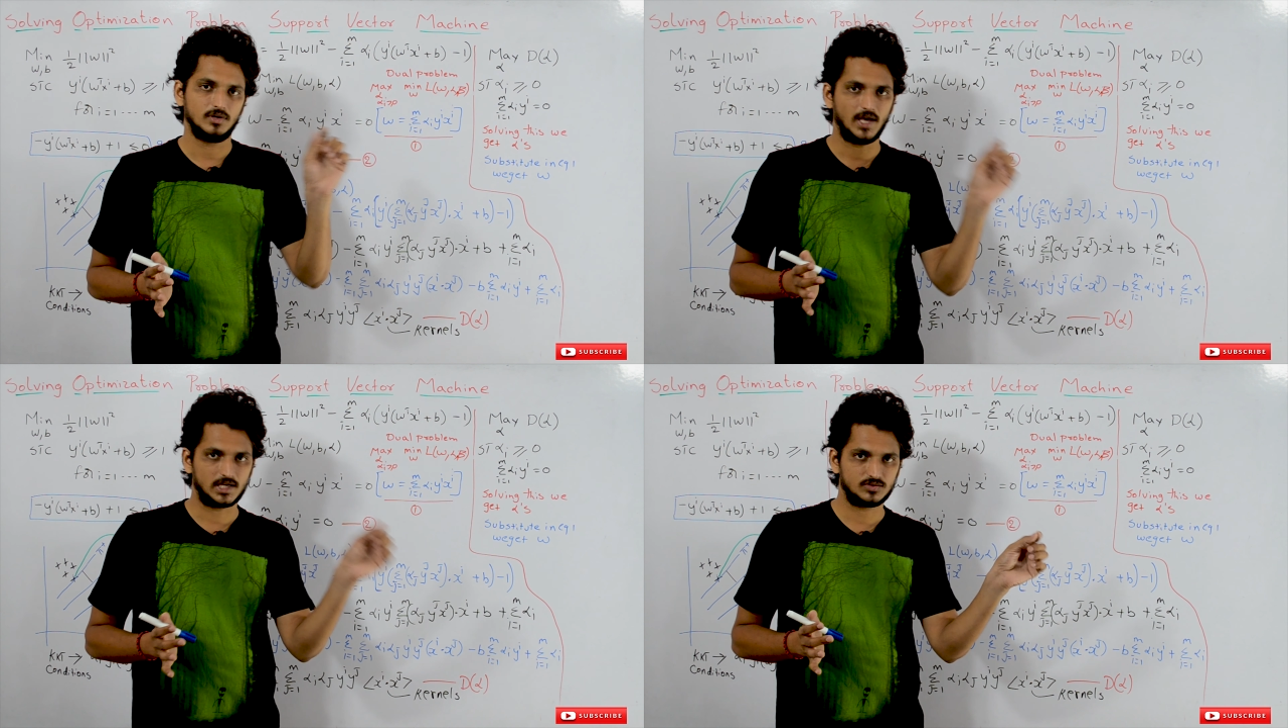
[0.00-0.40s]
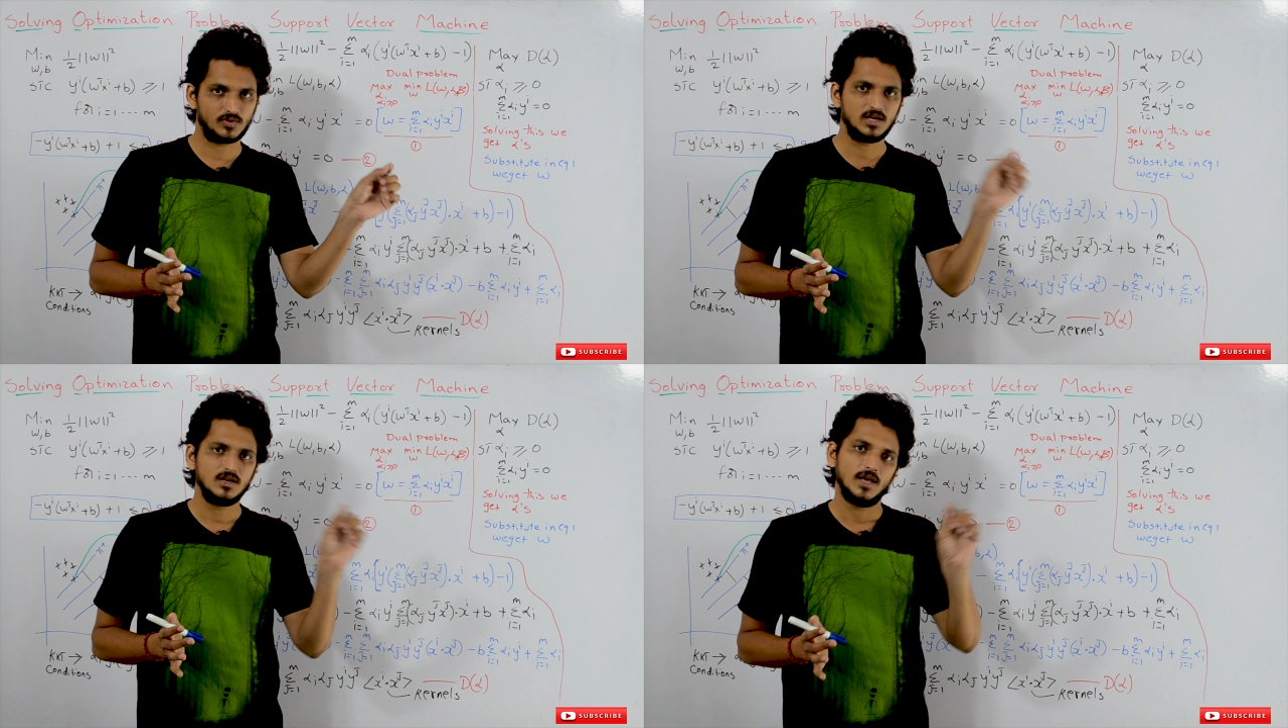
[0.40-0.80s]
x
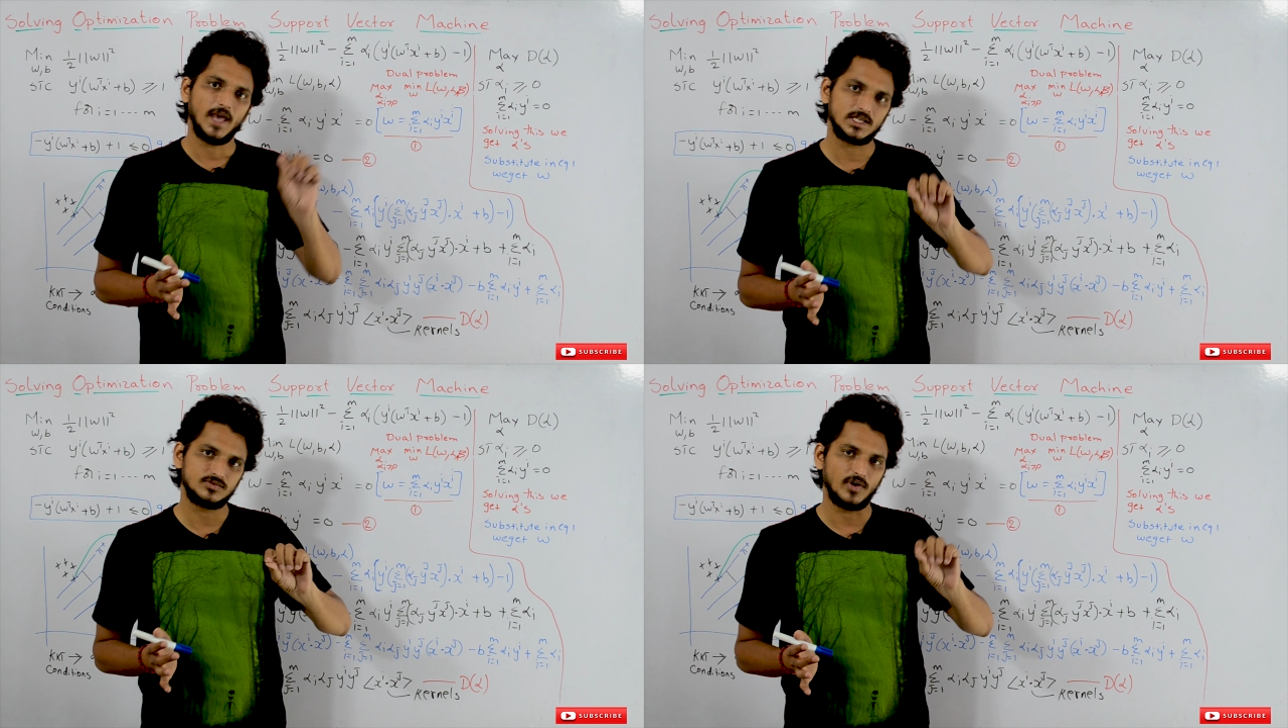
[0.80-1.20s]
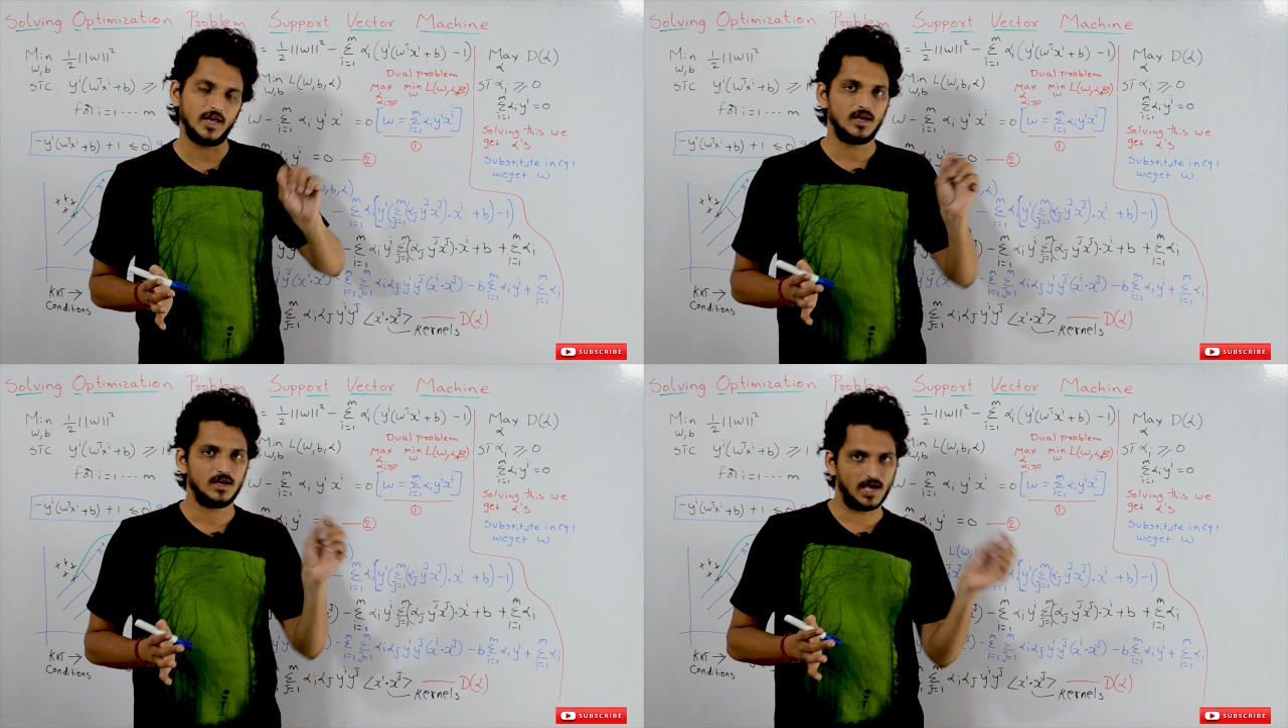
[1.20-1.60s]
one, x
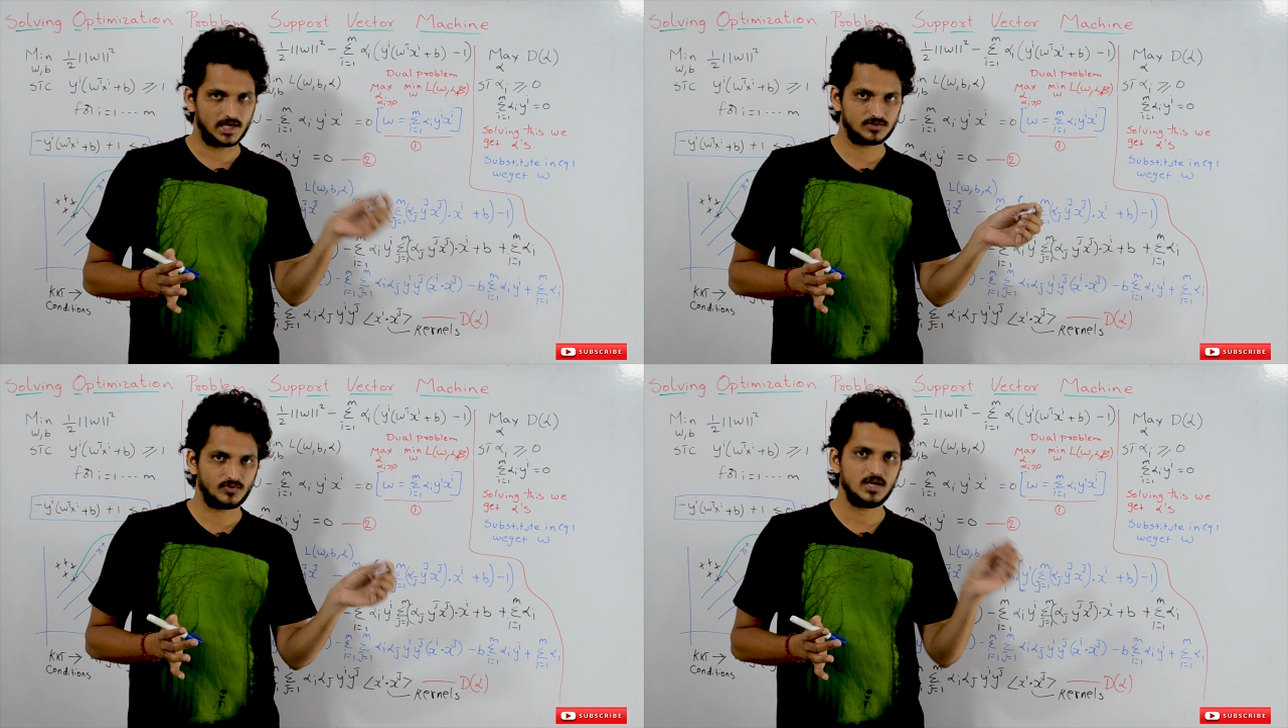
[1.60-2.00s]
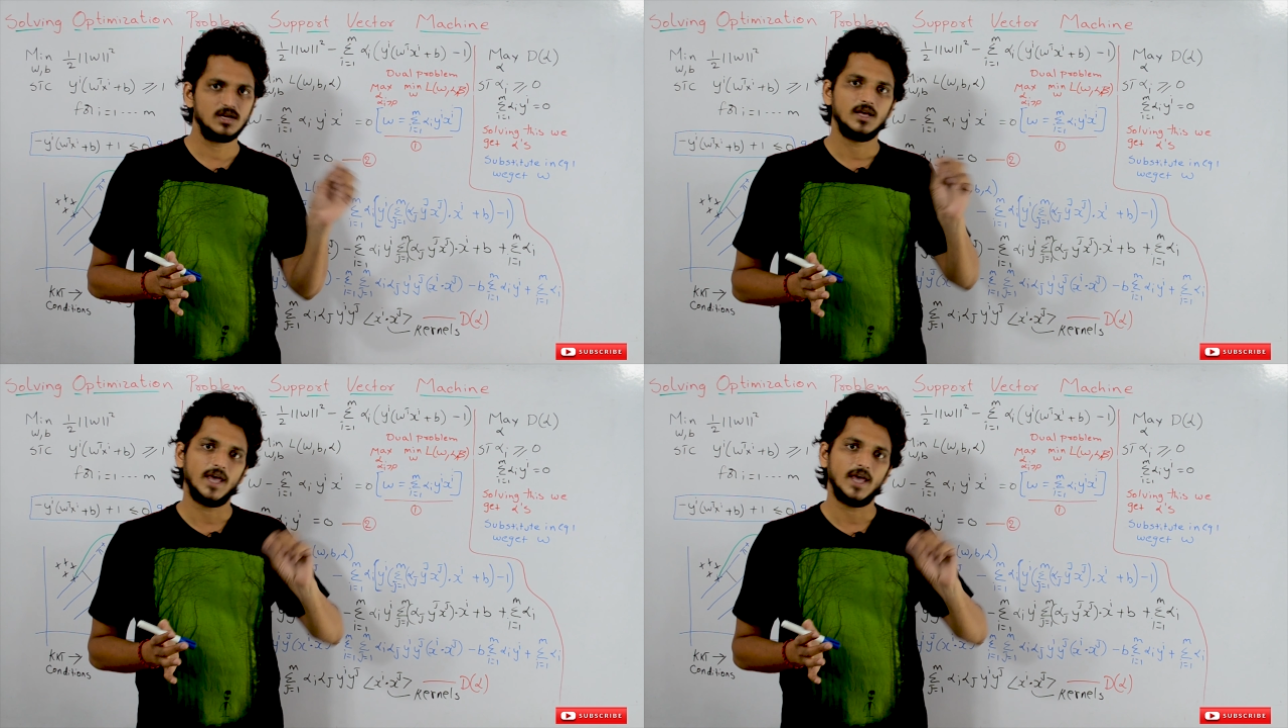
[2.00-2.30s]
five, x one,